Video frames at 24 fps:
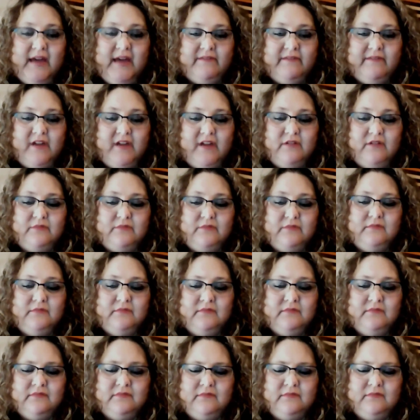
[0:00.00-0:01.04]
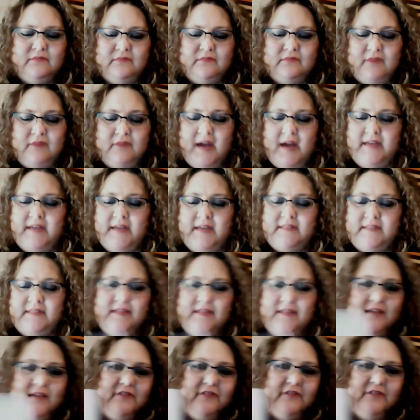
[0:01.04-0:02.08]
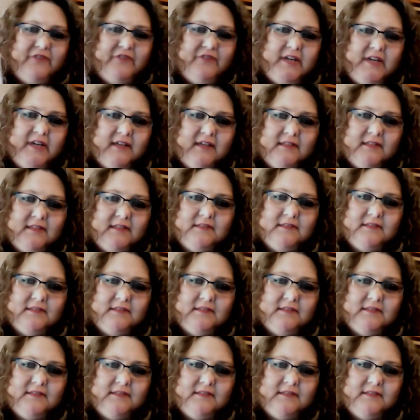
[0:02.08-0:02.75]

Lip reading: no right to interfere